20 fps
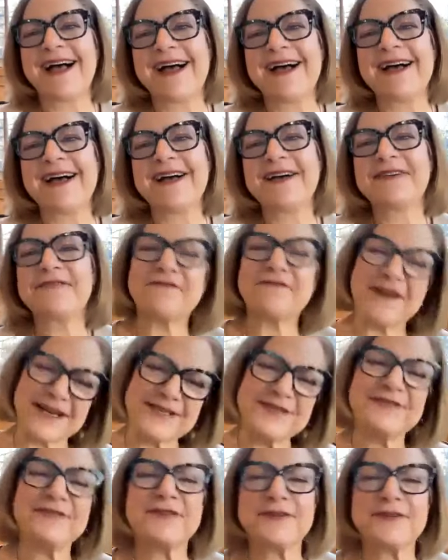Uh,
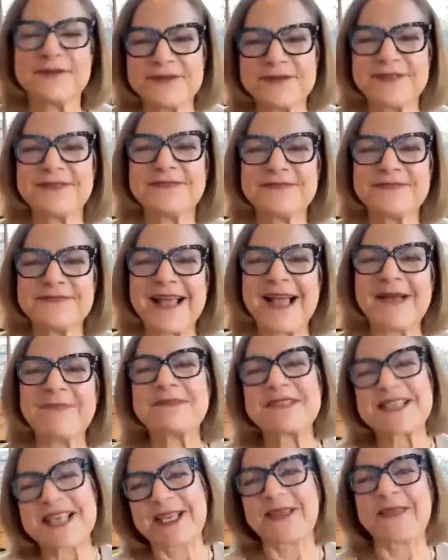fresh food.
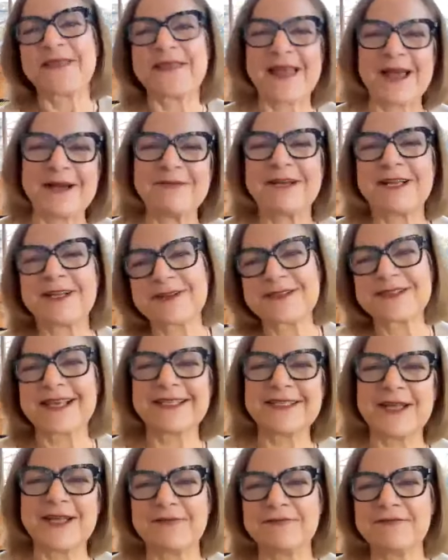I'm saying it that way because
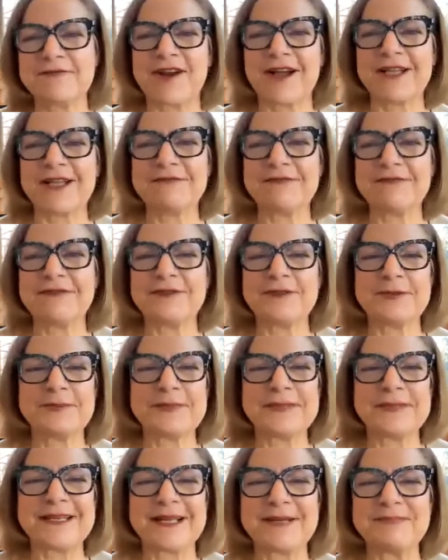I love fried food,
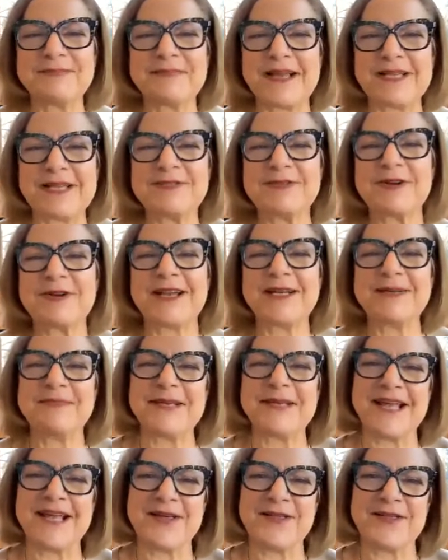but I'm, I'm trying to
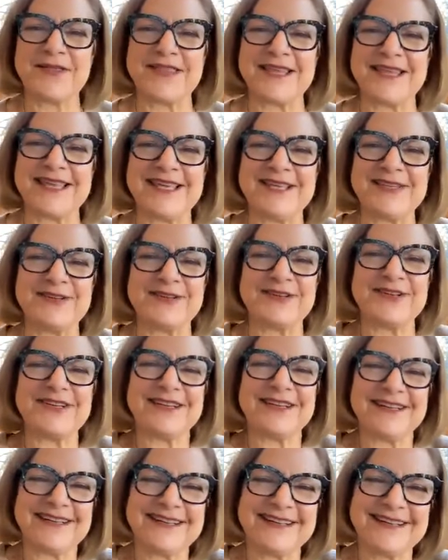be a healthy eater.